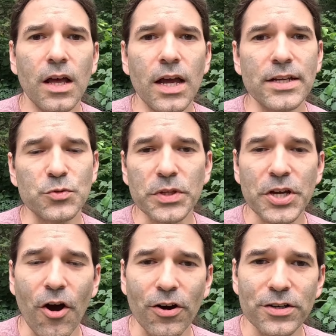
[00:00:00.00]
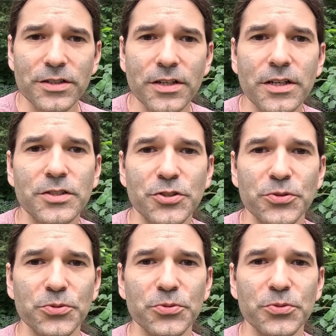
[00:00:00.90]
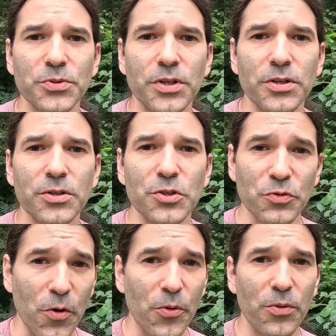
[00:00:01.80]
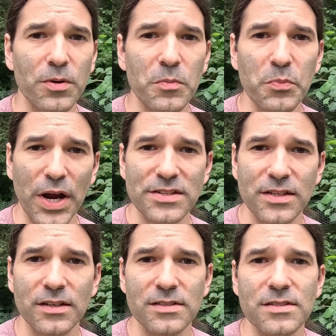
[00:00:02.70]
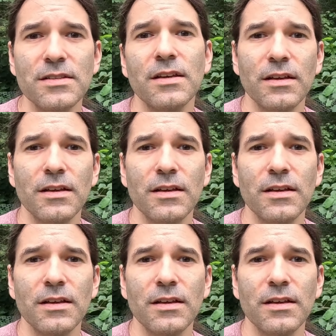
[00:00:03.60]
It's really hard to grow brassicas,